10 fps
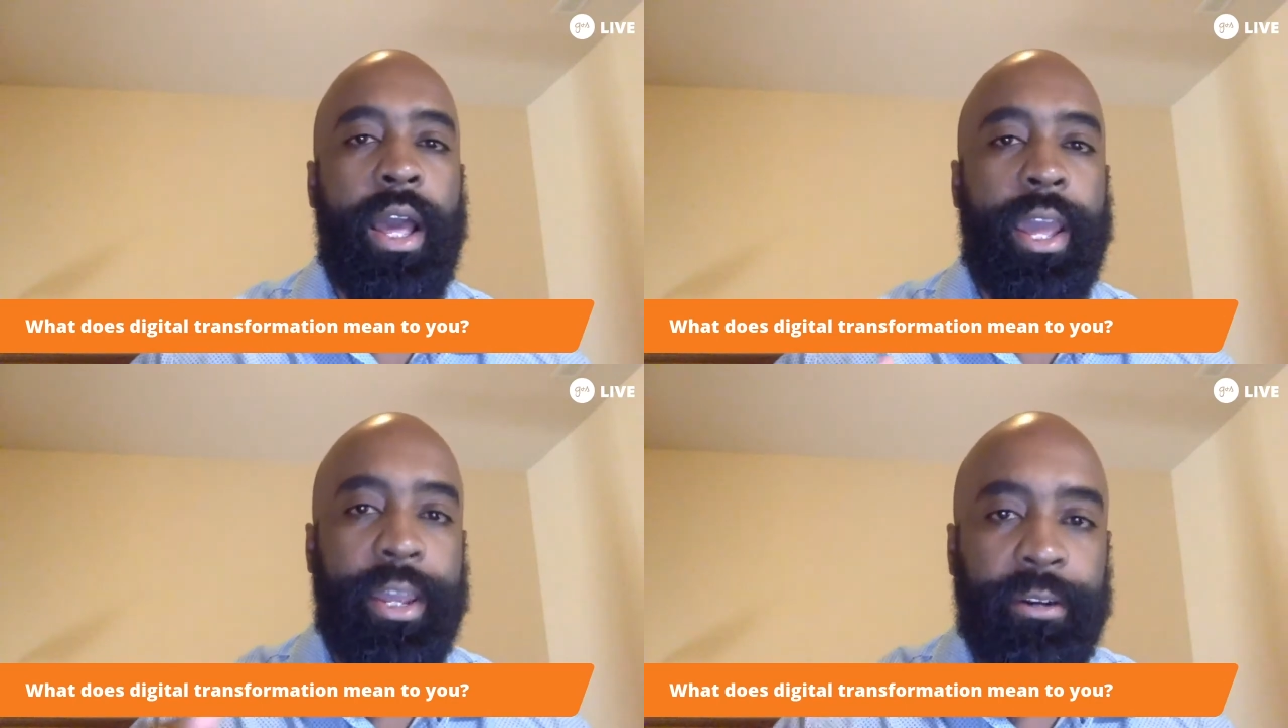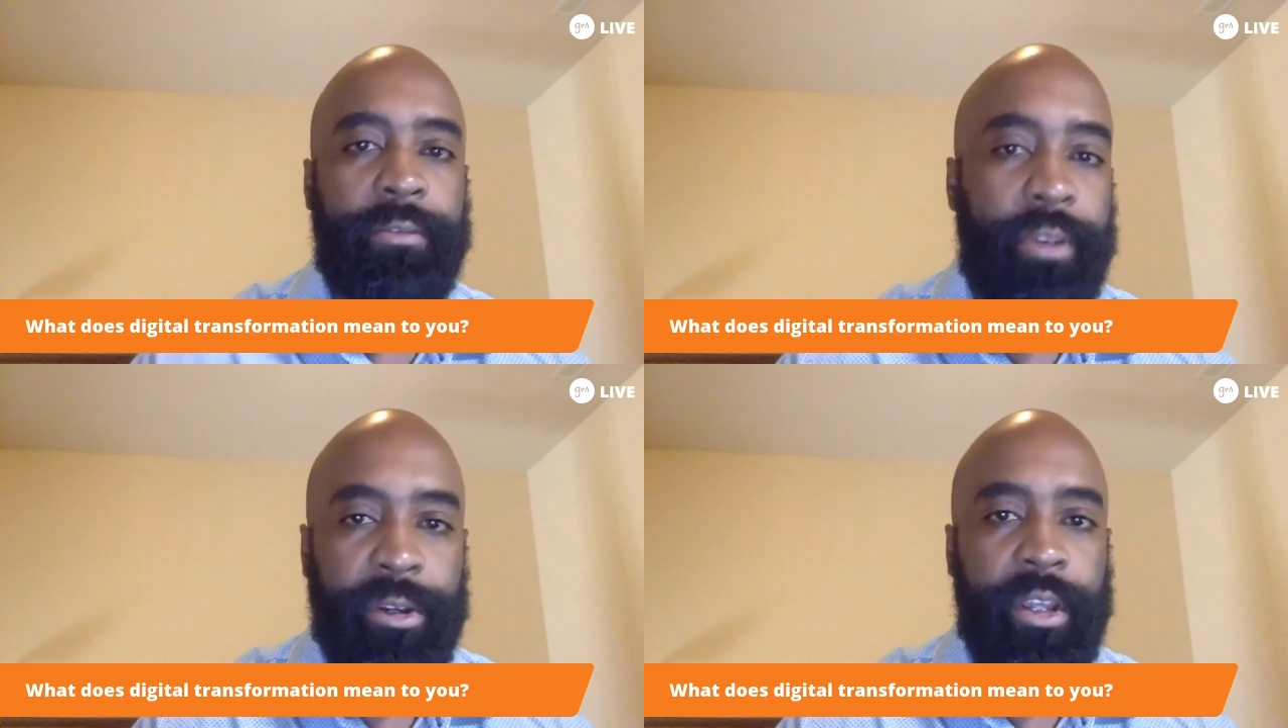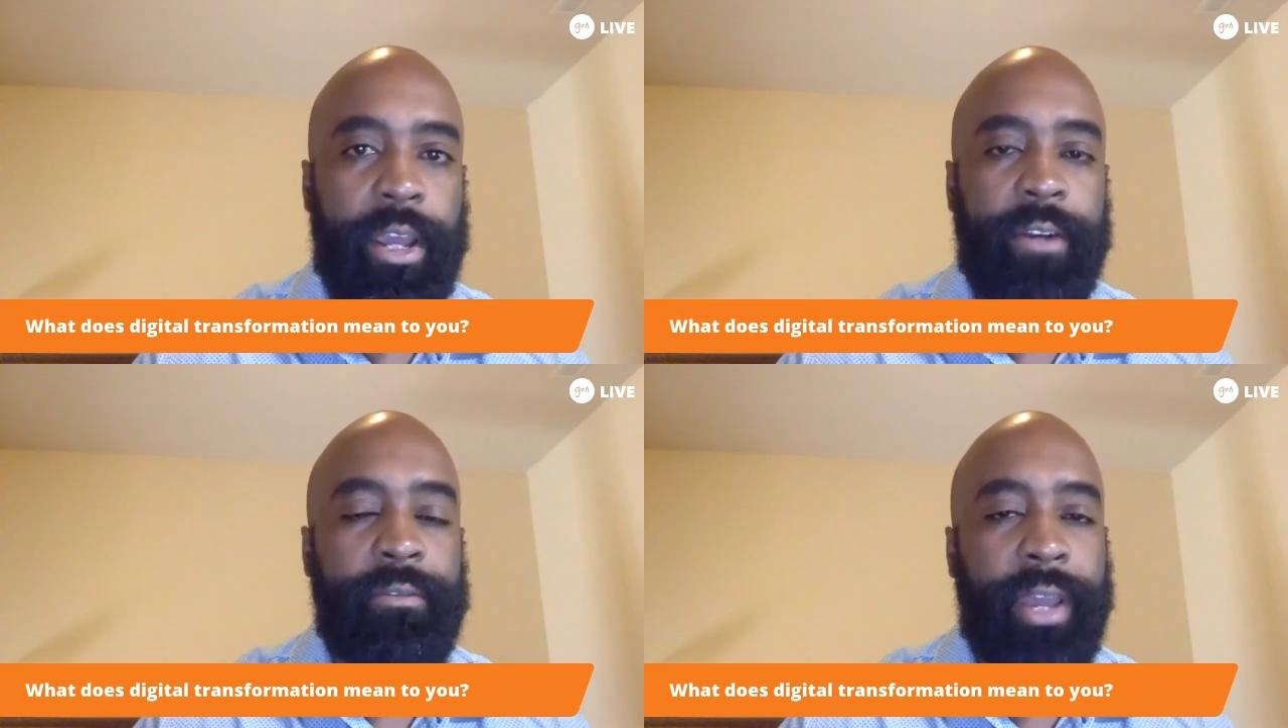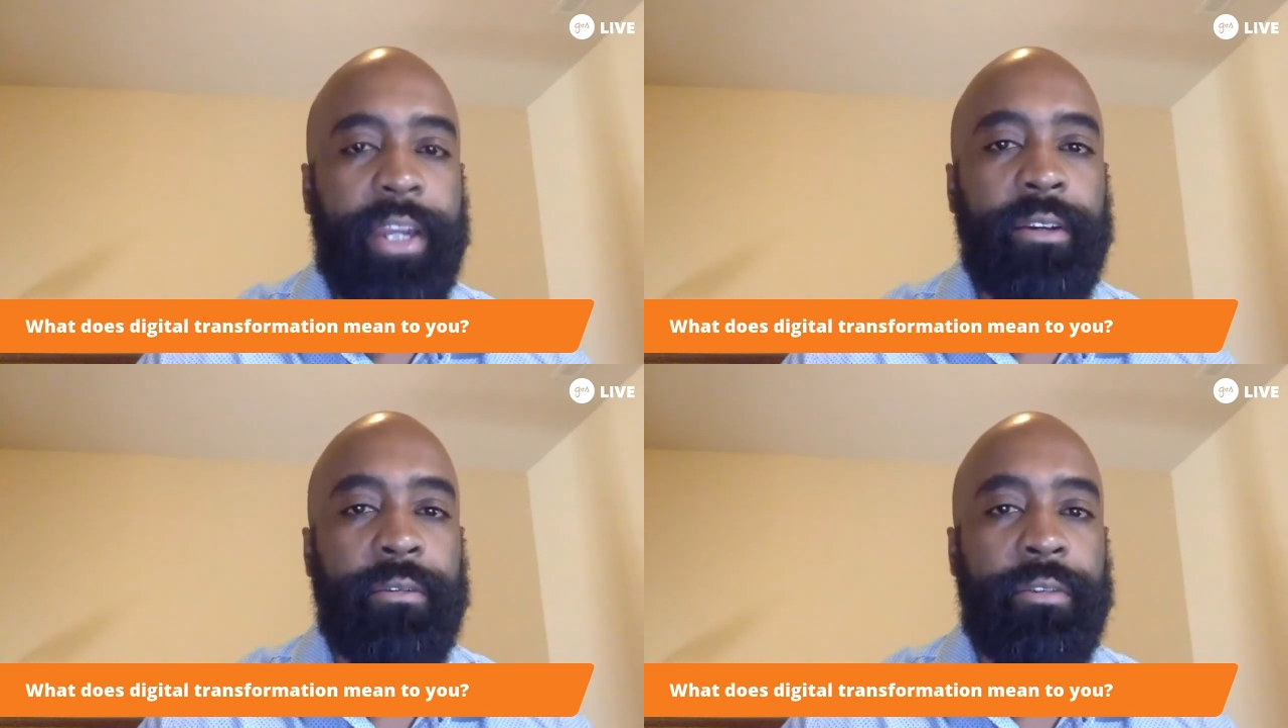
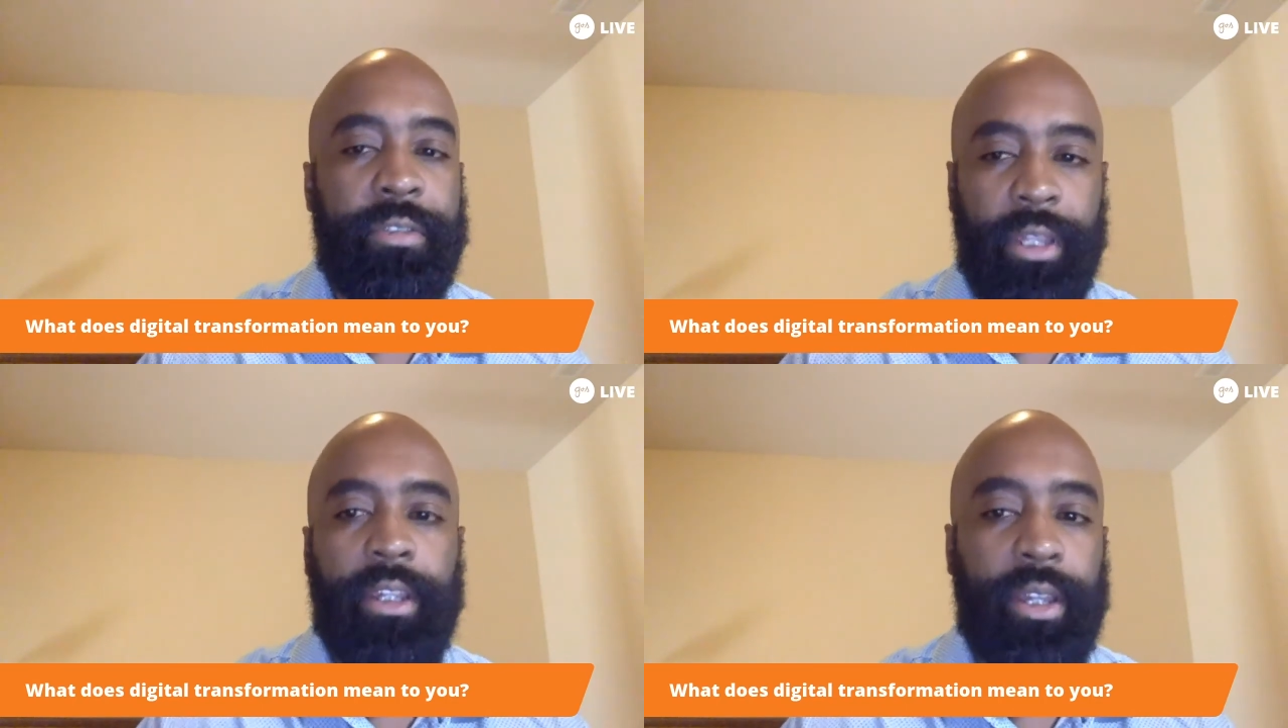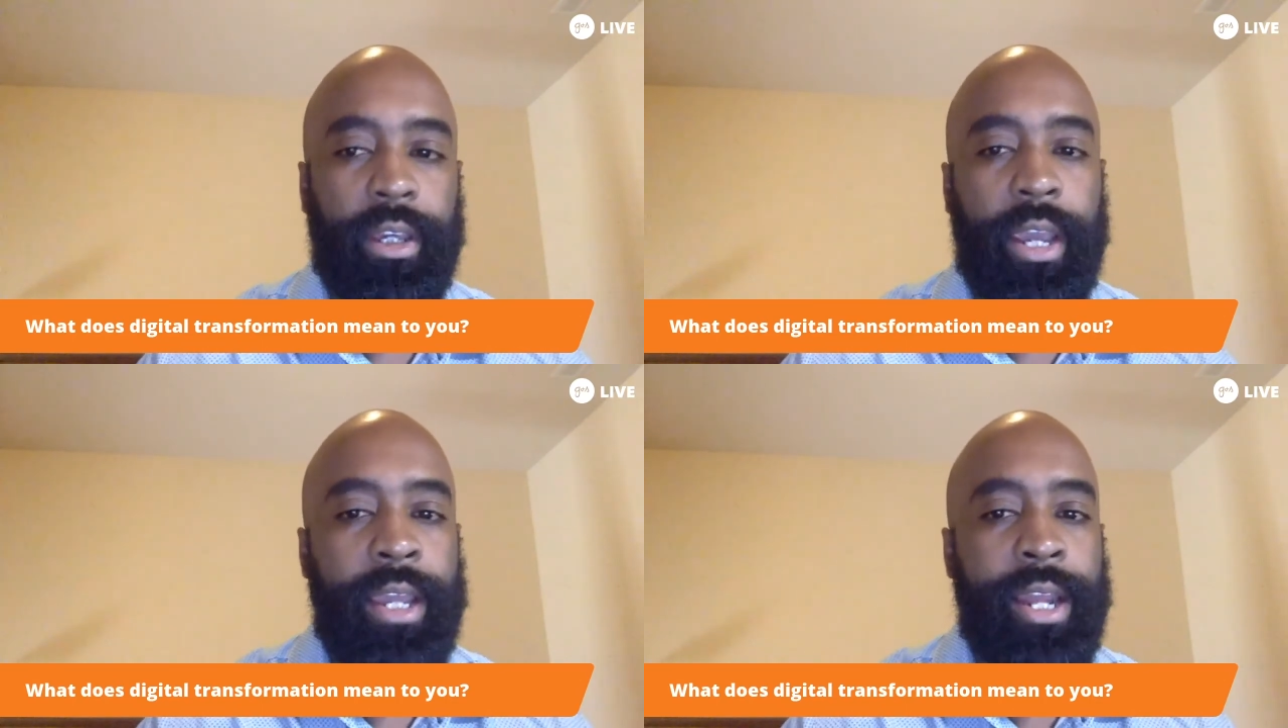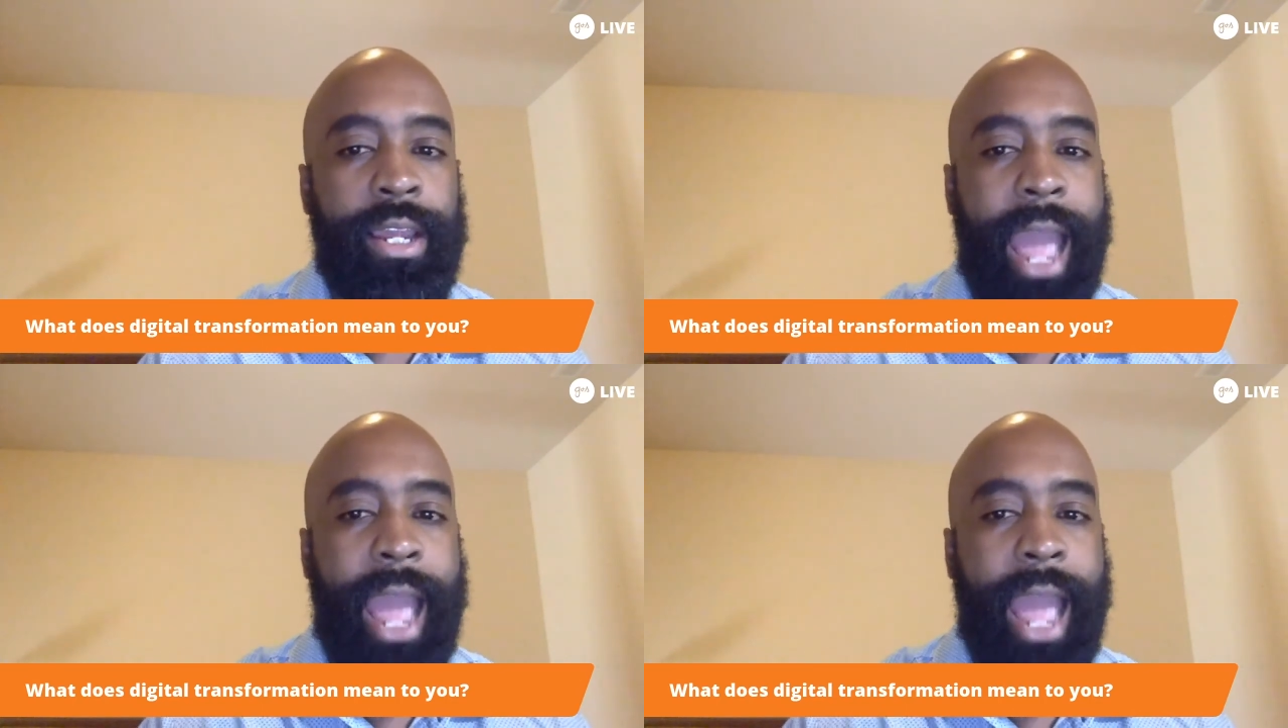innovative thinking in